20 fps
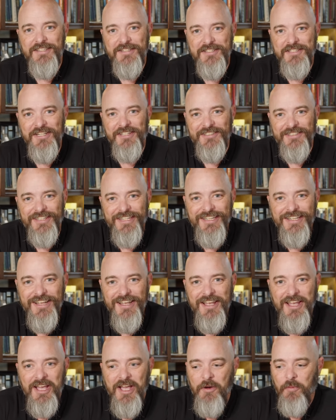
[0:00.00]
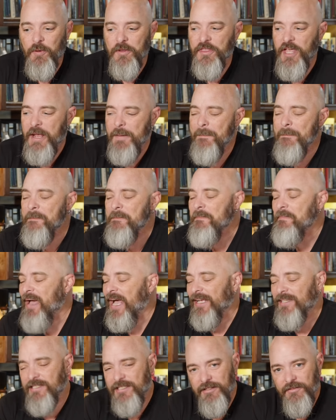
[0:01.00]
distillery with a
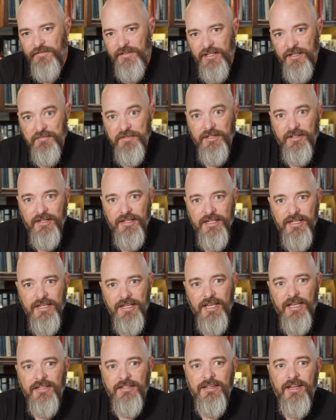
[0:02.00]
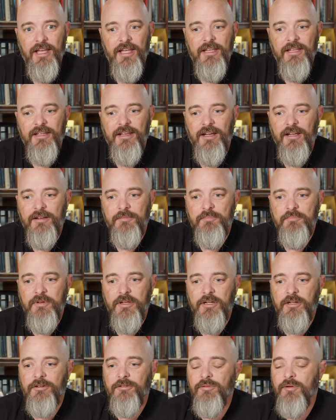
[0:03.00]
massive community and a, a,
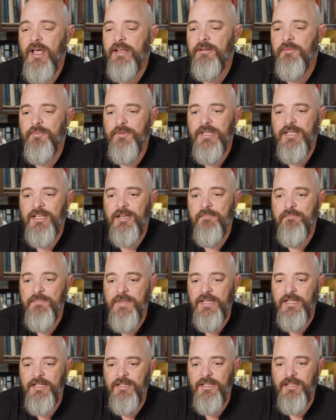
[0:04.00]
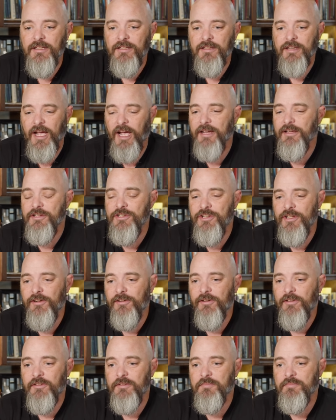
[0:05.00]
incredibly committed and kind and
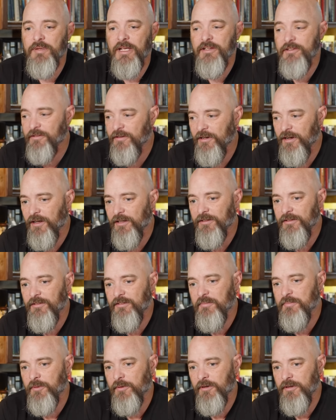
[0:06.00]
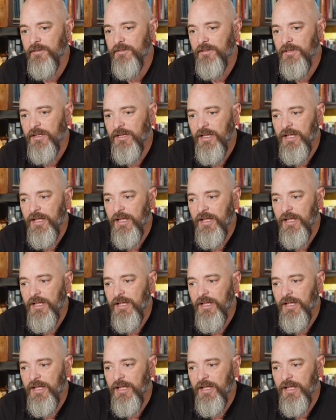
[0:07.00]
generous Patreon support